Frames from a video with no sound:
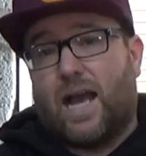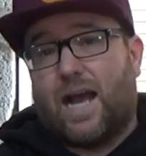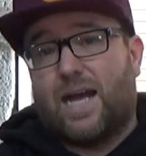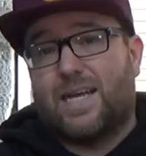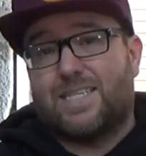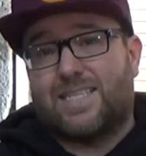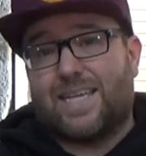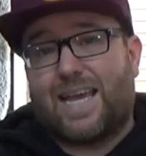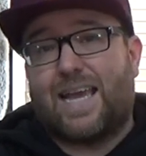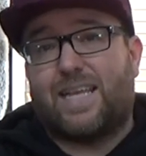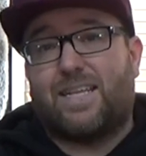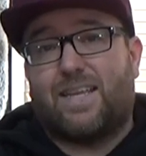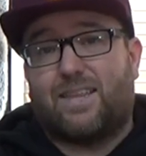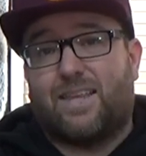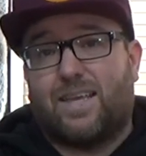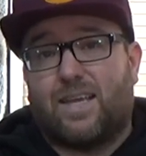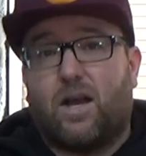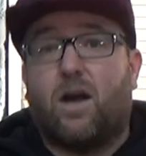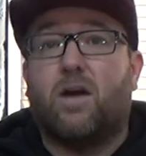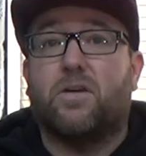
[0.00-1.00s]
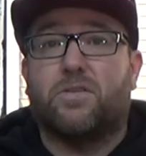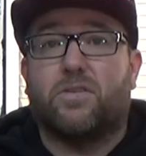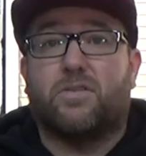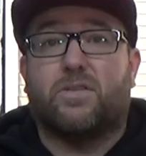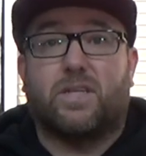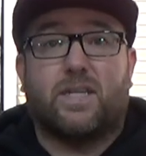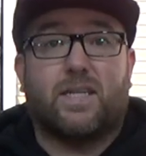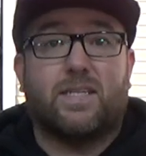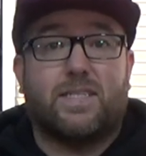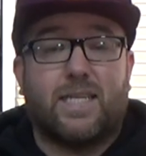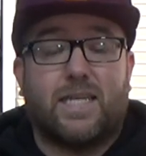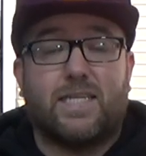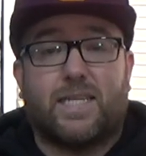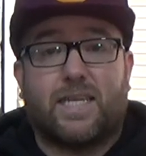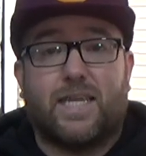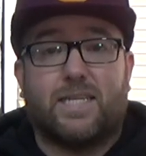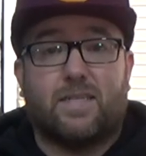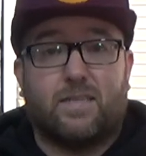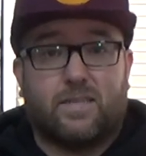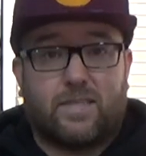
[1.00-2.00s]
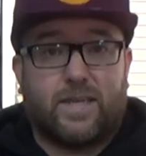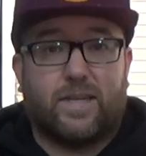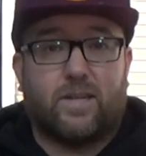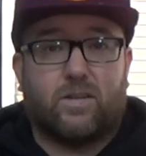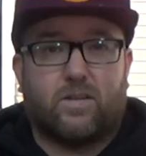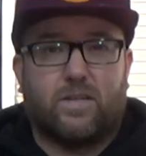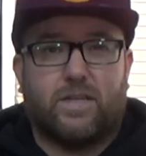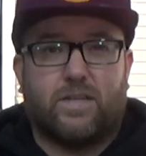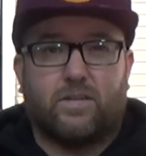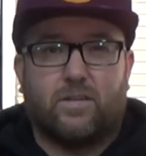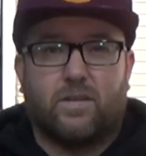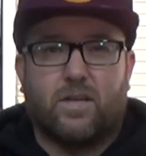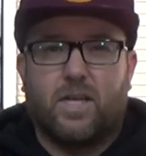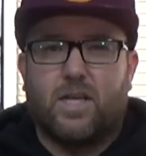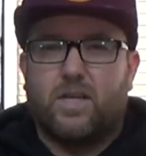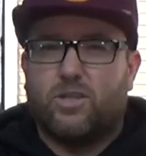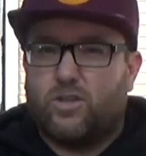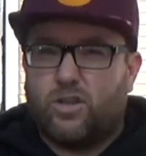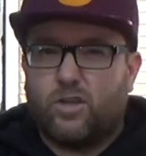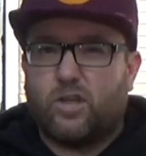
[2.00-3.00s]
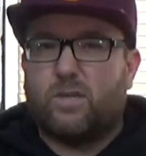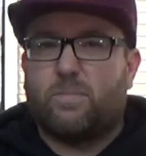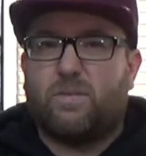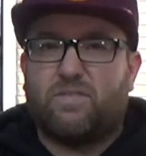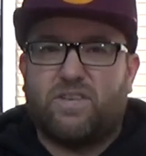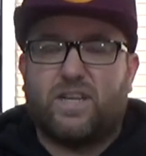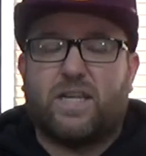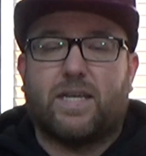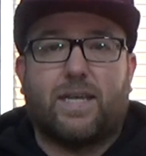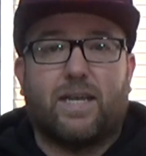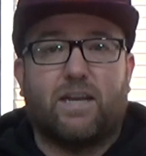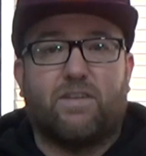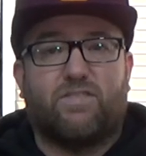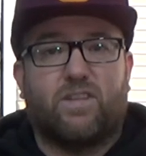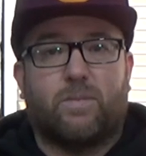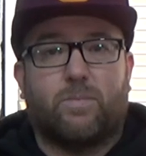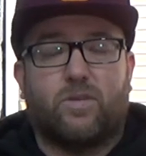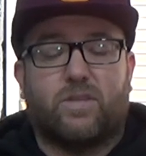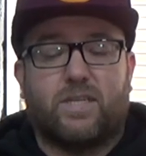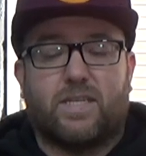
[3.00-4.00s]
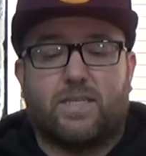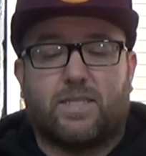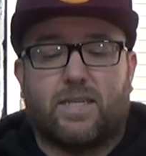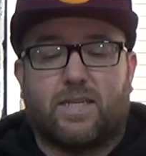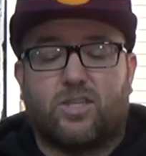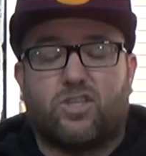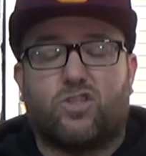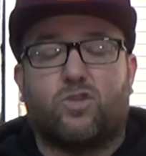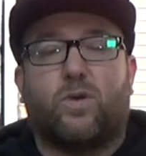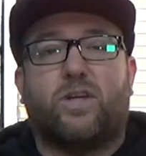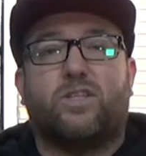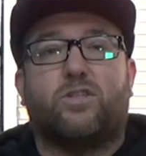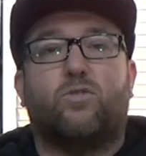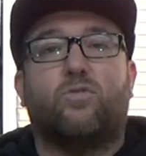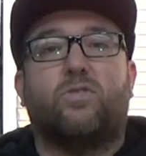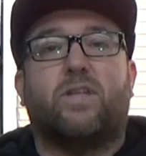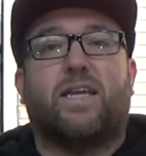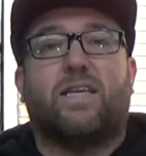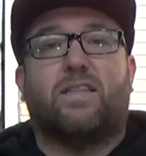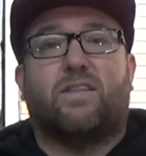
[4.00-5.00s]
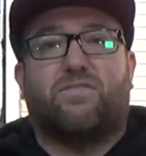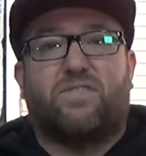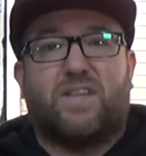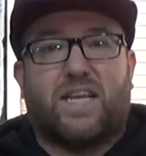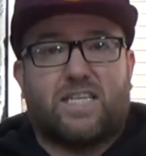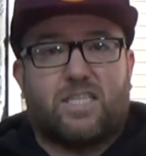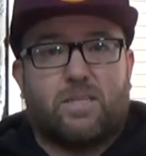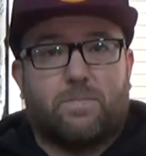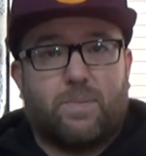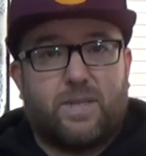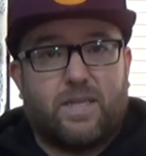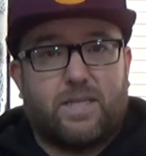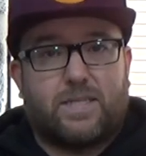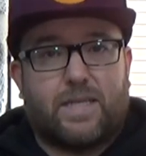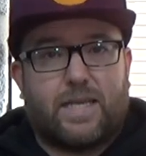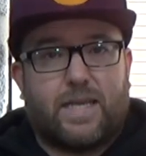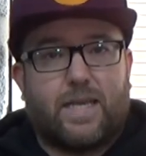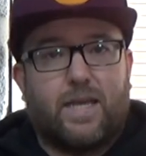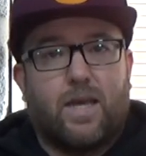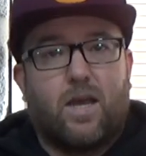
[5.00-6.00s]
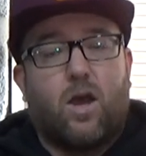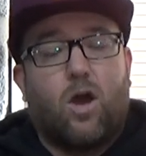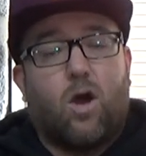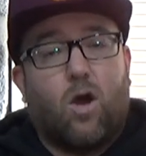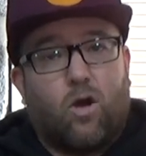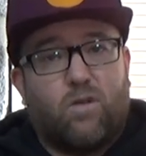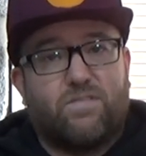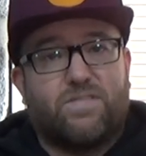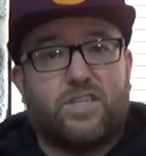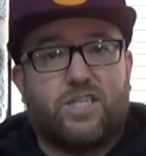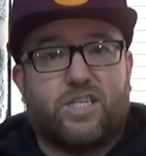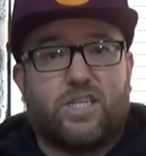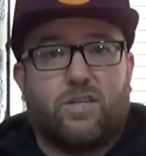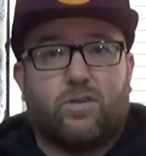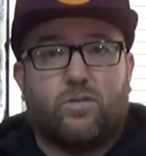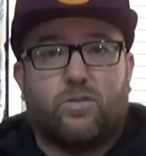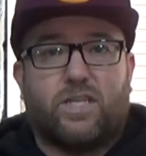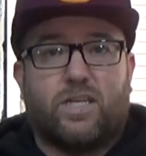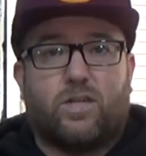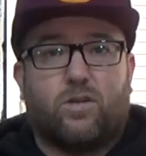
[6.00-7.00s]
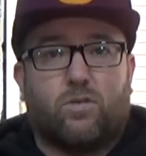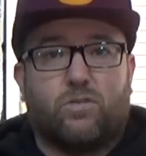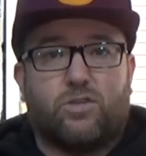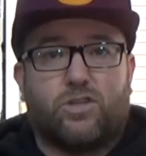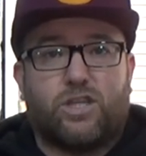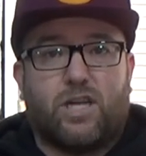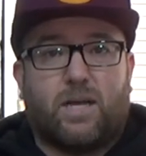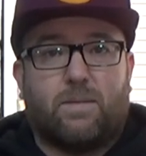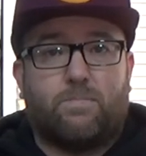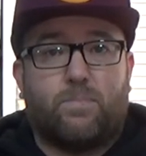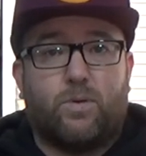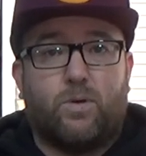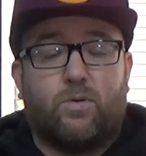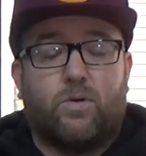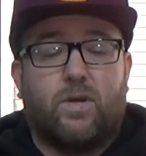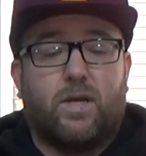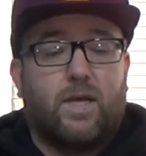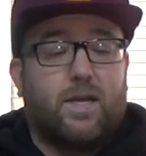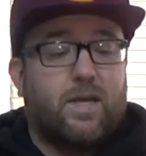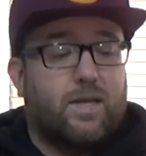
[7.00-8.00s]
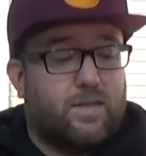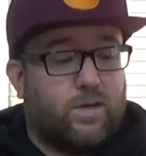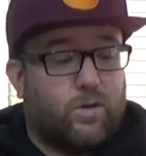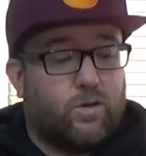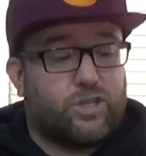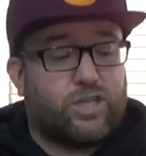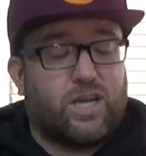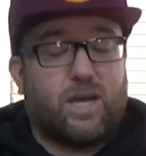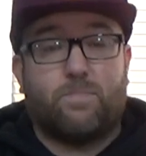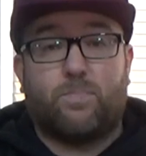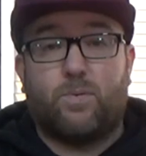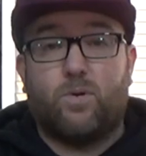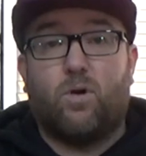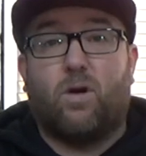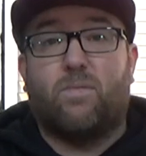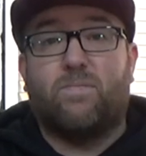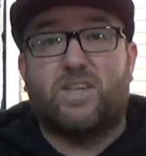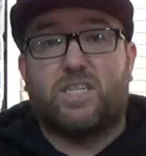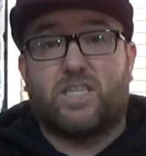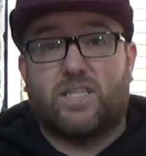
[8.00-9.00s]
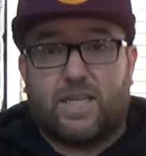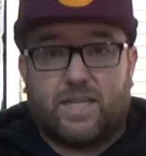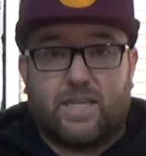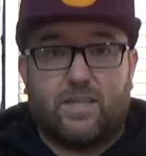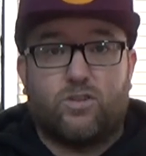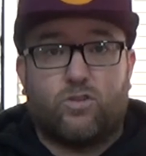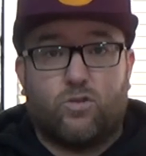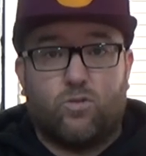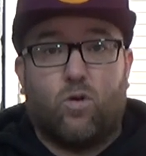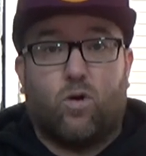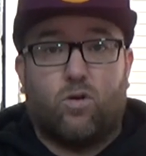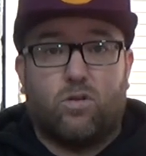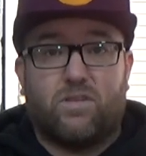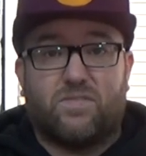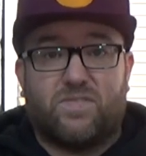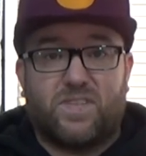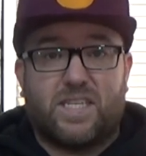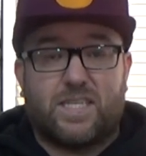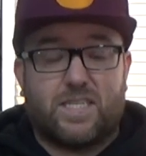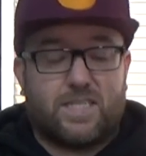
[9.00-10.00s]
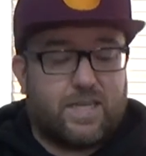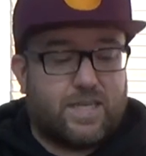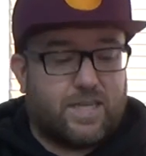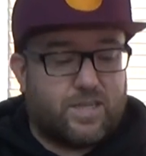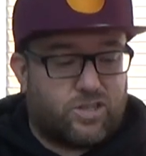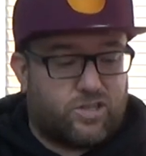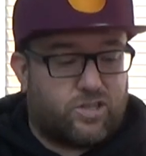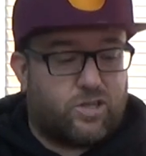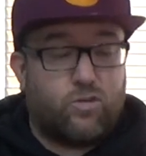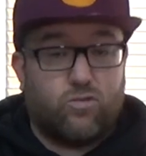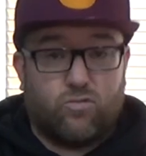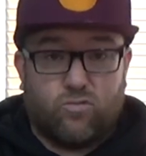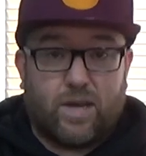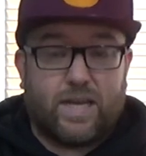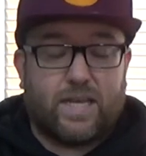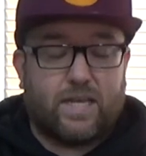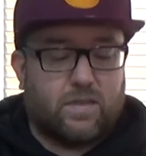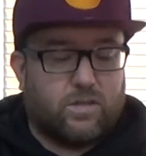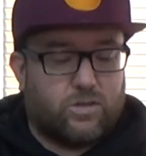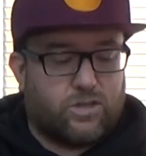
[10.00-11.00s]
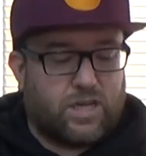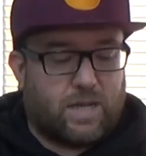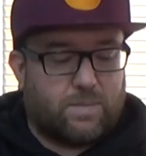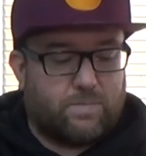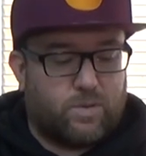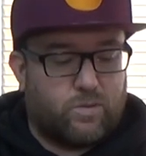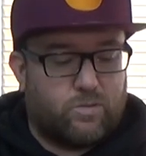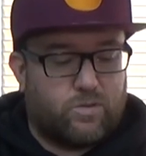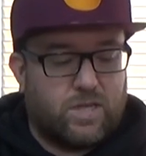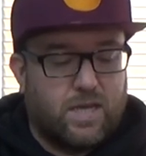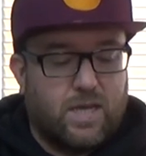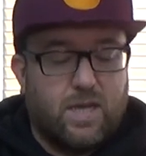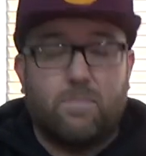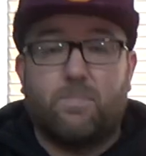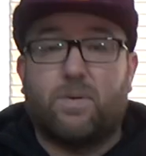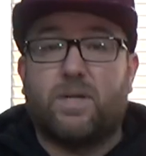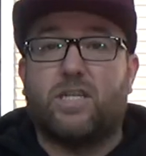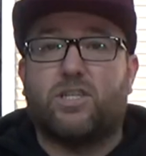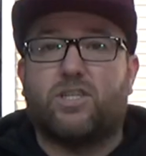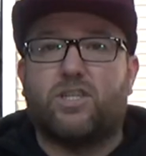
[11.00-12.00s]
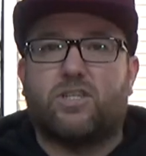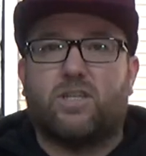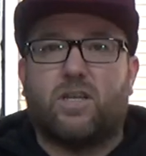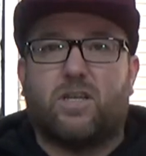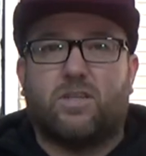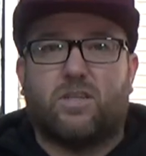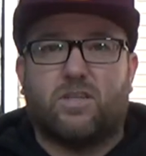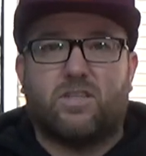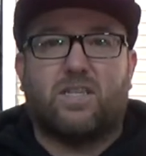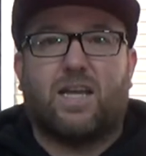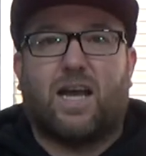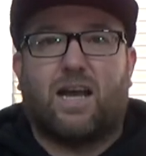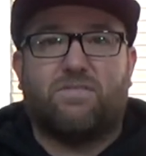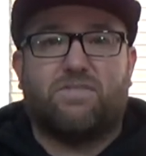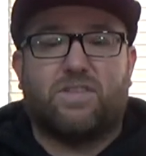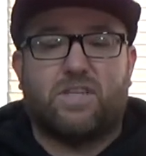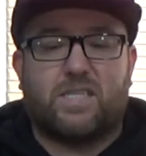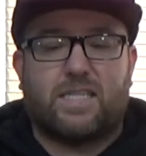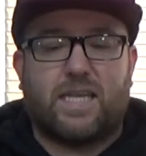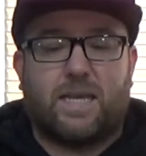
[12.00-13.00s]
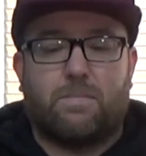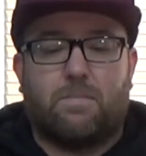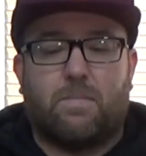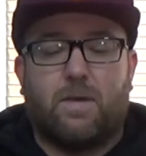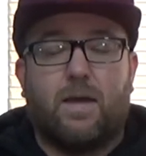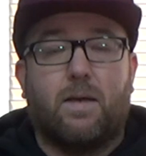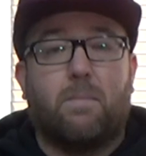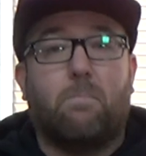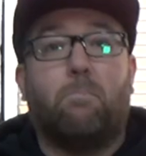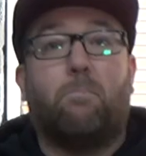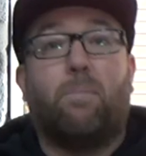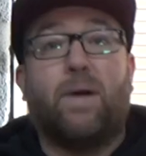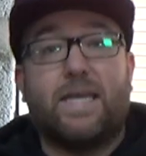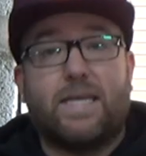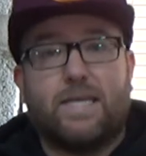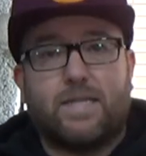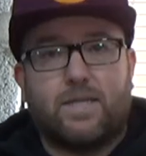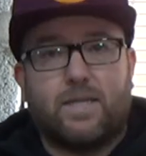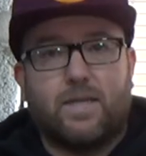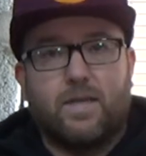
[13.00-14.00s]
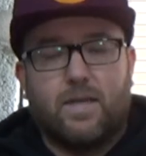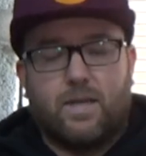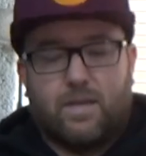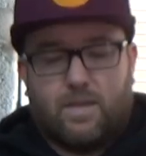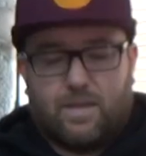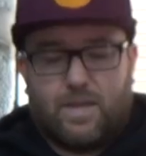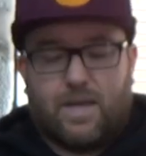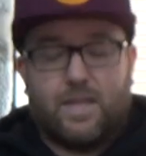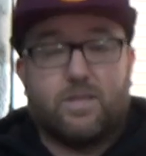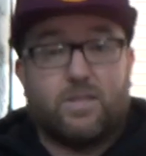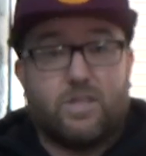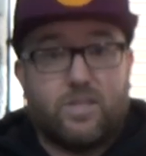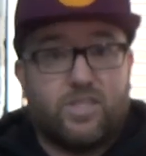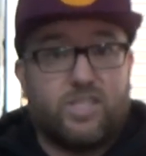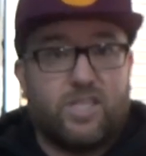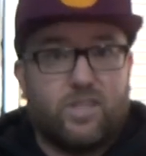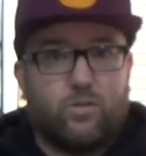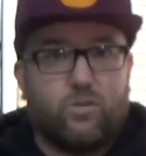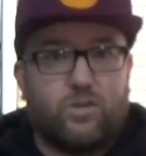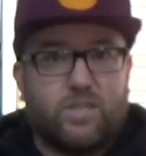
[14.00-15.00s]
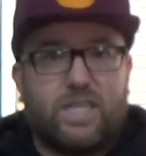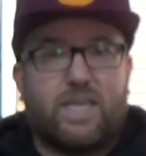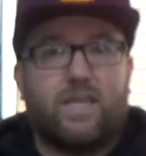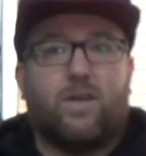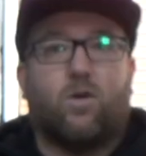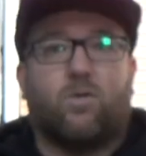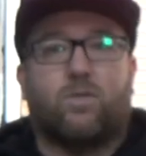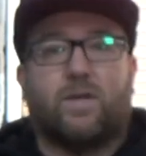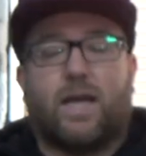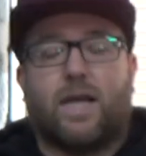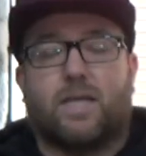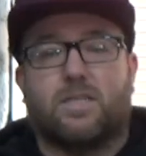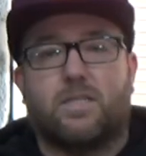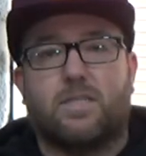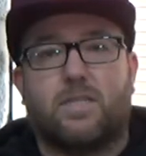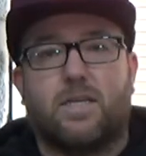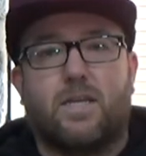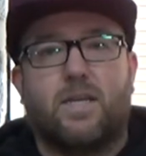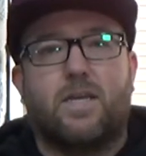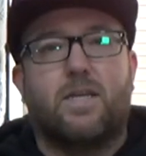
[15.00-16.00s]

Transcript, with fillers: as anything other than a dedicated tire cleaner. So you've got to be very careful about these things. So I do like the flexibility of the Zero Decon shampoo. Now, shampoo obviously can do all of these things too, regular shampoos, but it just doesn't have the same bite that the Zero Decon has.